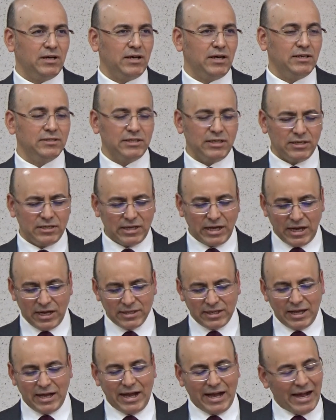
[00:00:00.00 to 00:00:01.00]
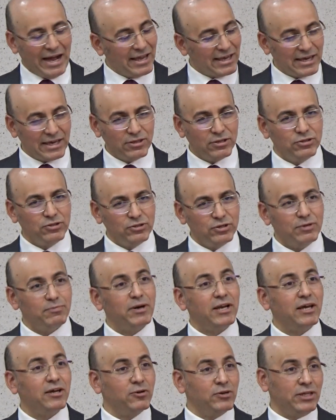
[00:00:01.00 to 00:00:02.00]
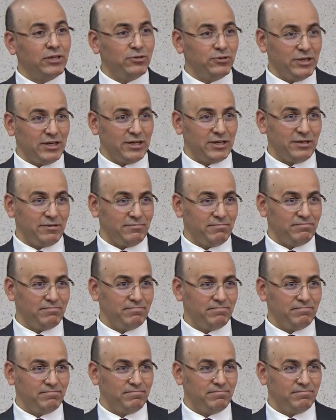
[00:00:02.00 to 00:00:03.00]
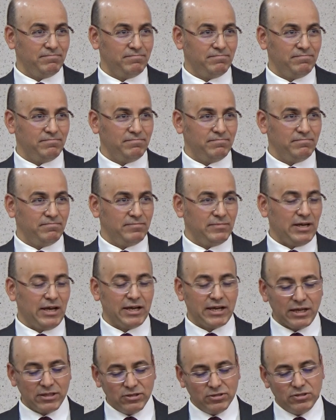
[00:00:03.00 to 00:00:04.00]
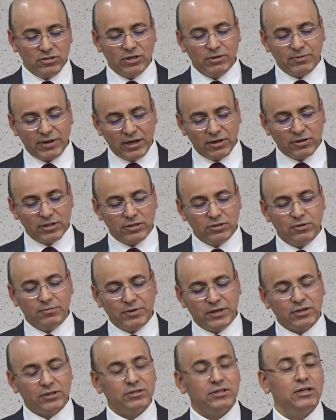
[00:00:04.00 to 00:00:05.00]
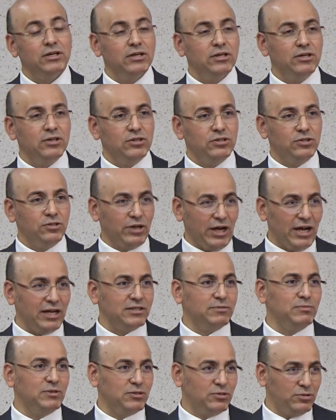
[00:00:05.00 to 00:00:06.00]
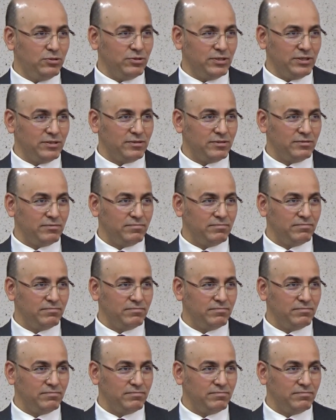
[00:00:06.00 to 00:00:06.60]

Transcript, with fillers: I said, God, I cannot do it, but I'm going to do it again. I cannot do it, but I'm going to do it because you asked me to do it.